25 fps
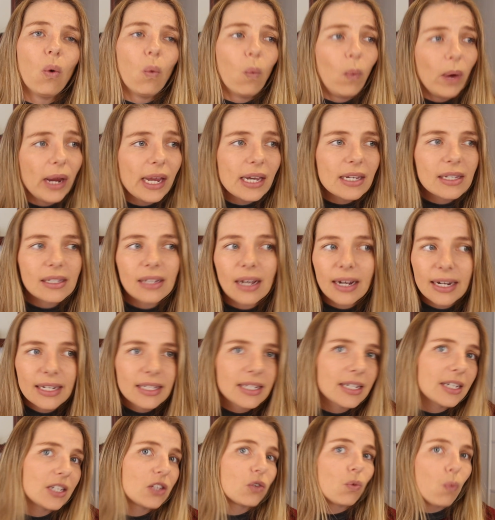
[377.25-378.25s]
We as
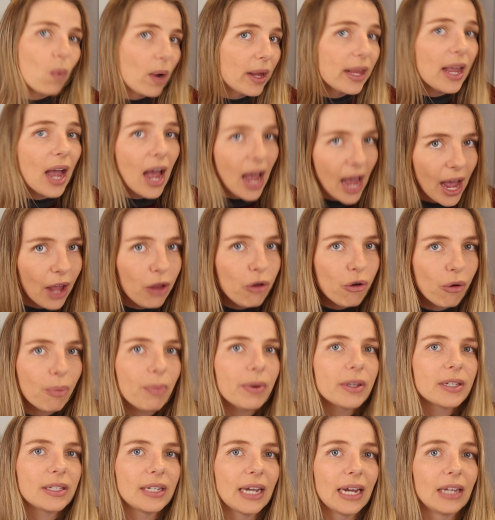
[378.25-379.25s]
scientists
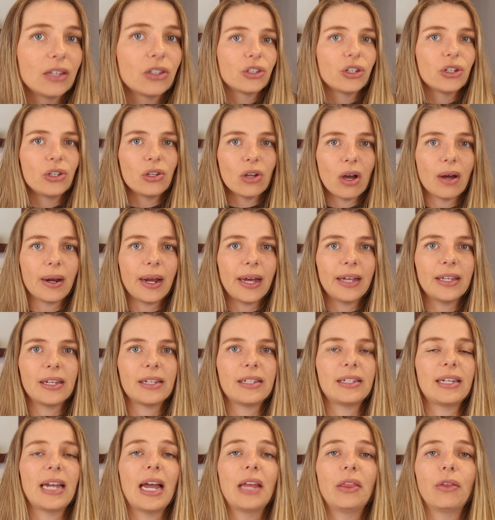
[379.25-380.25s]
100% do not
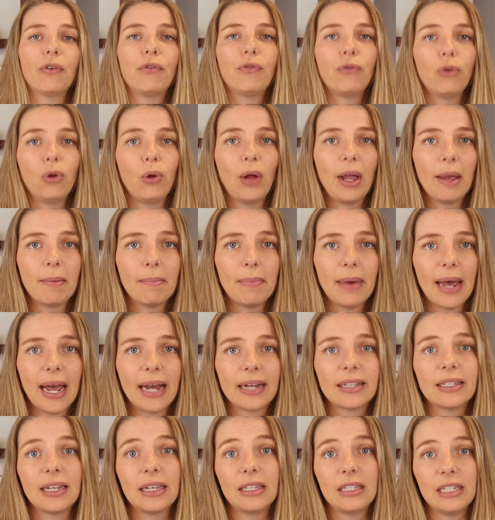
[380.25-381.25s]
understand the full
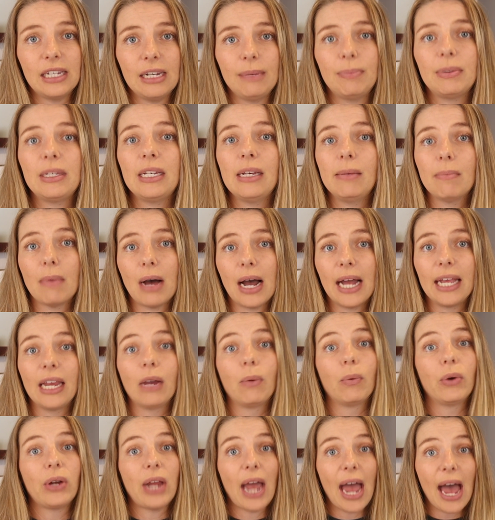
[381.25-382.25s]
impacts that deep sea
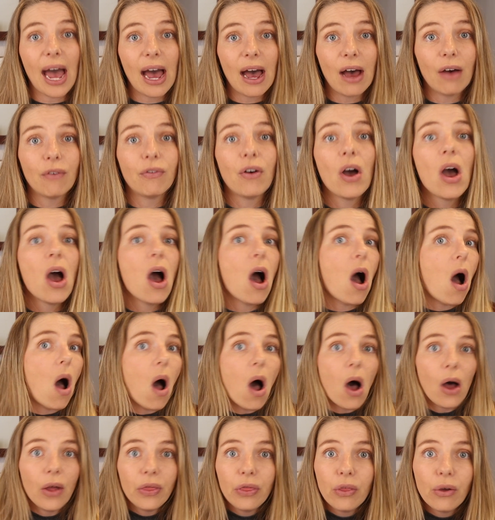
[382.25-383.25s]
mining would have
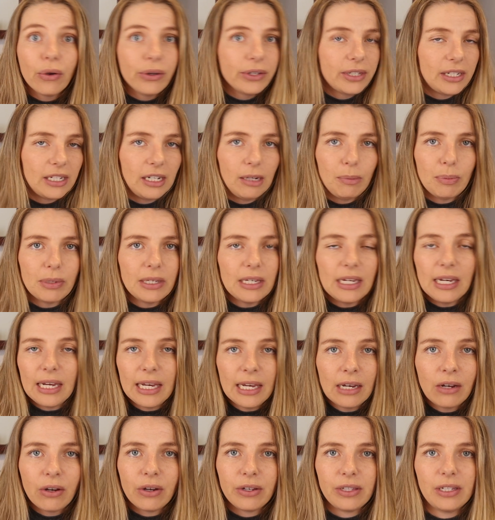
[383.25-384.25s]
on those deep sea
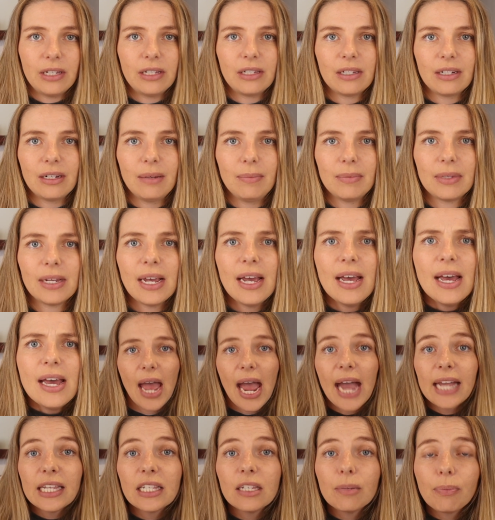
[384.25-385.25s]
ecosystems.
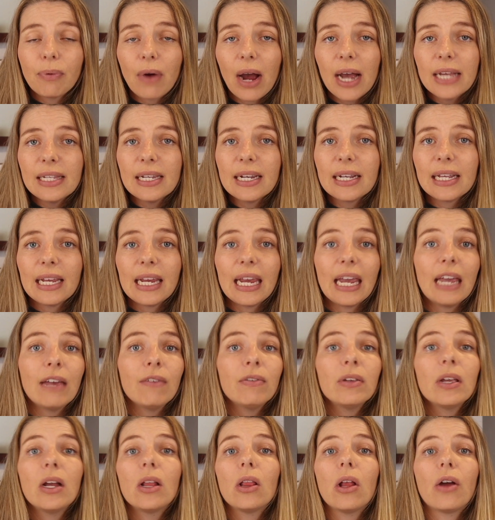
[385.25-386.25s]
And surprisingly,
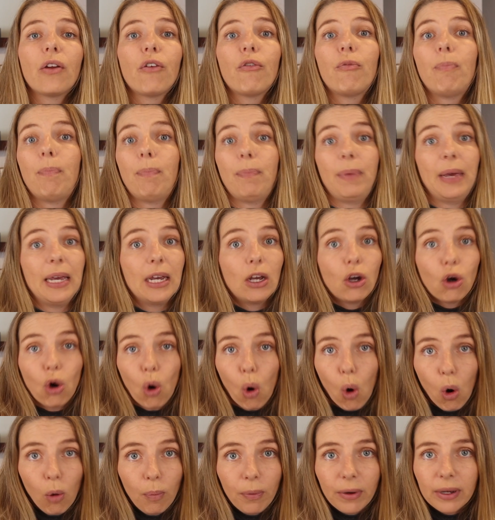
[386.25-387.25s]
even a lot of big
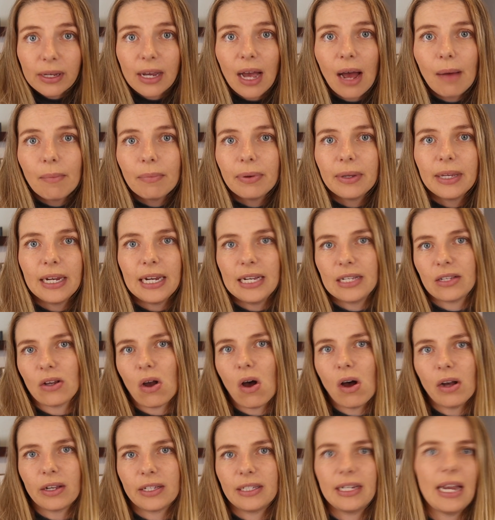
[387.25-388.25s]
corporate
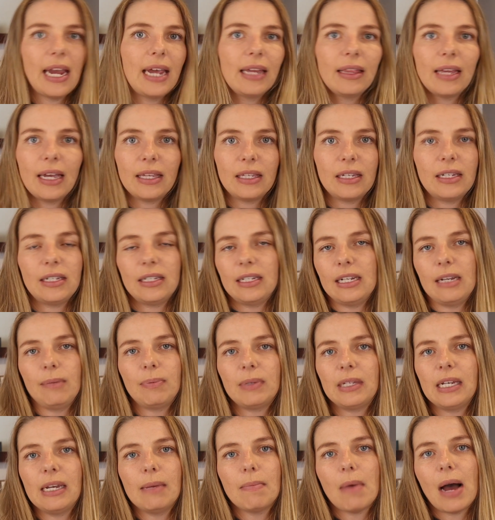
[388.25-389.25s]
companies are saying that
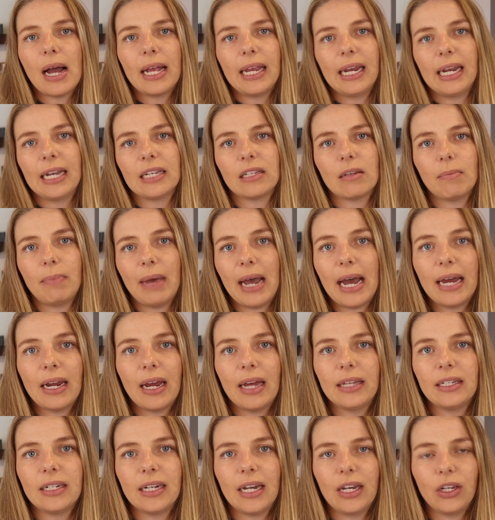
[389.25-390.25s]
deep sea mining is a bad
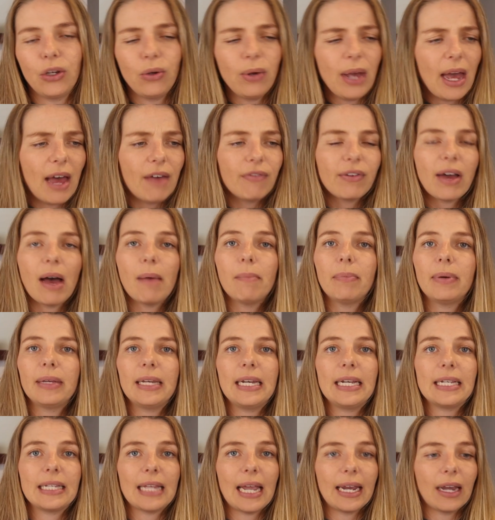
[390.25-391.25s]
idea. You have
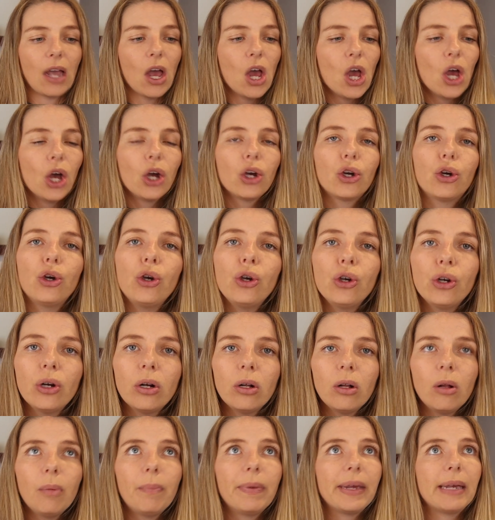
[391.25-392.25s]
companies like
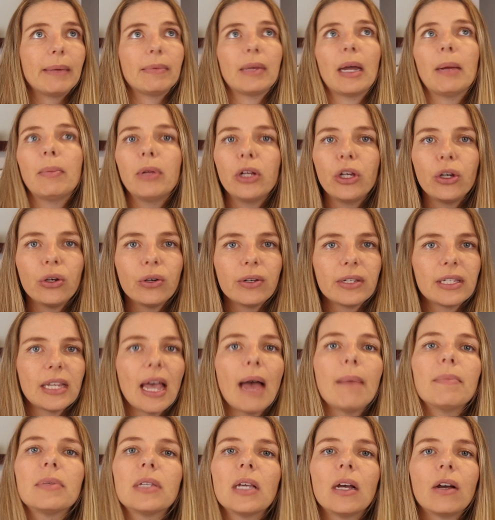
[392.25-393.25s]
Google, BMW,
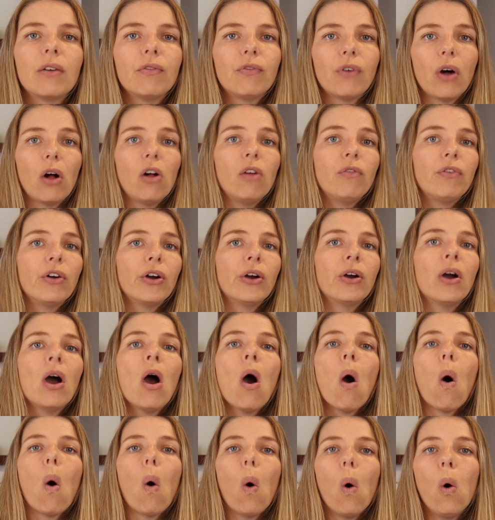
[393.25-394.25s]
Samsung, Volvo,
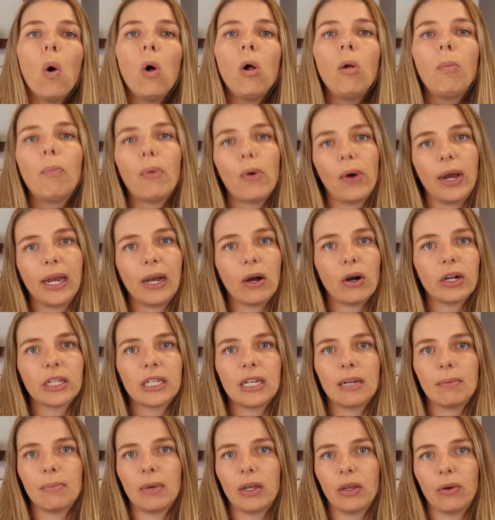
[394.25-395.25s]
all
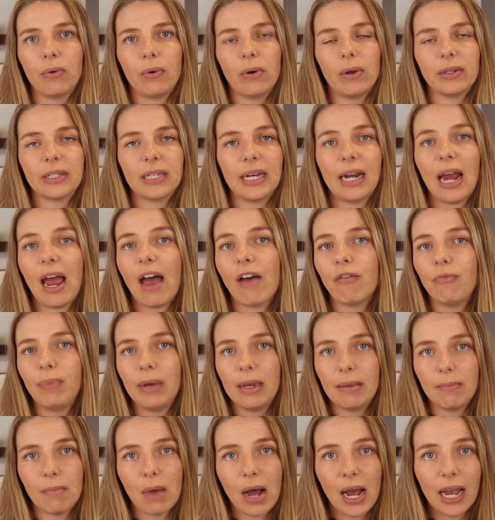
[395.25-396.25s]
boycotting minerals that have
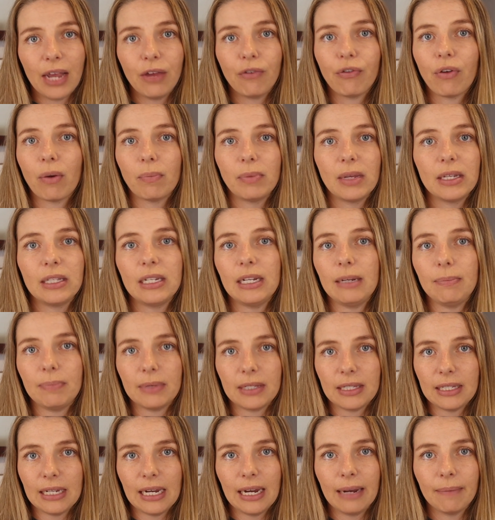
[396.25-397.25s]
been mined from the deep
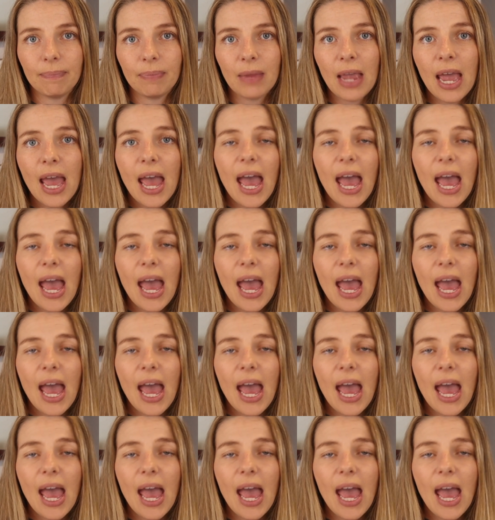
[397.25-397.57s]
sea.